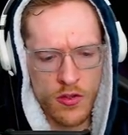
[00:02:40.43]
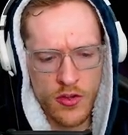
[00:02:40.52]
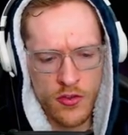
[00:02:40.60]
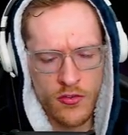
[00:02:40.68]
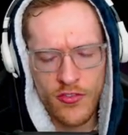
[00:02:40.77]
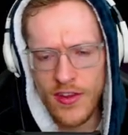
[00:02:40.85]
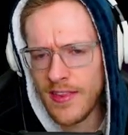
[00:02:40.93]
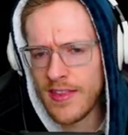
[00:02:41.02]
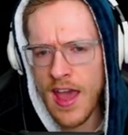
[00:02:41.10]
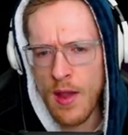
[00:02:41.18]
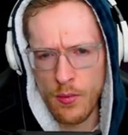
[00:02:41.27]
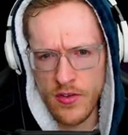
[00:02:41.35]
you see
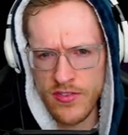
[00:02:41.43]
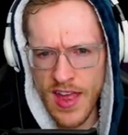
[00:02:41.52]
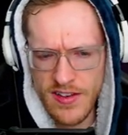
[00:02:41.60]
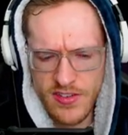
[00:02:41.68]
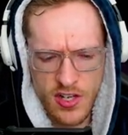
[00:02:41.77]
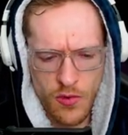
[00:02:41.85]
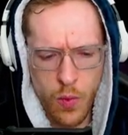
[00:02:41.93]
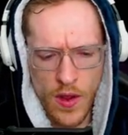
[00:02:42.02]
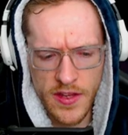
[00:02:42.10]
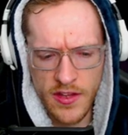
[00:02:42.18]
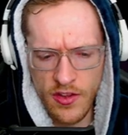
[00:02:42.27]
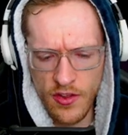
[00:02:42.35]
there, which is actually
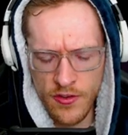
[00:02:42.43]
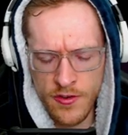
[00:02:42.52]
quite good,